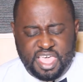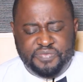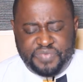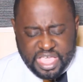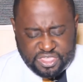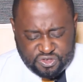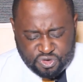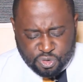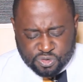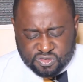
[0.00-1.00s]
they
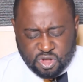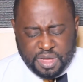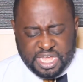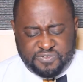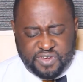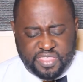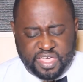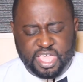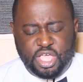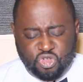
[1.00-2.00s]
chose, Almighty Father,
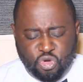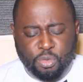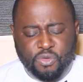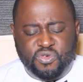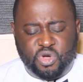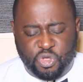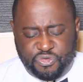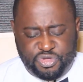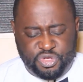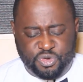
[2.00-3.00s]
to move close
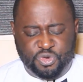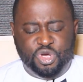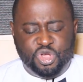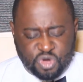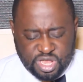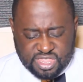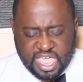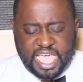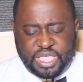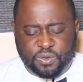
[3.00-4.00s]
to you to
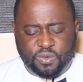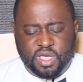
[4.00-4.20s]
desire you.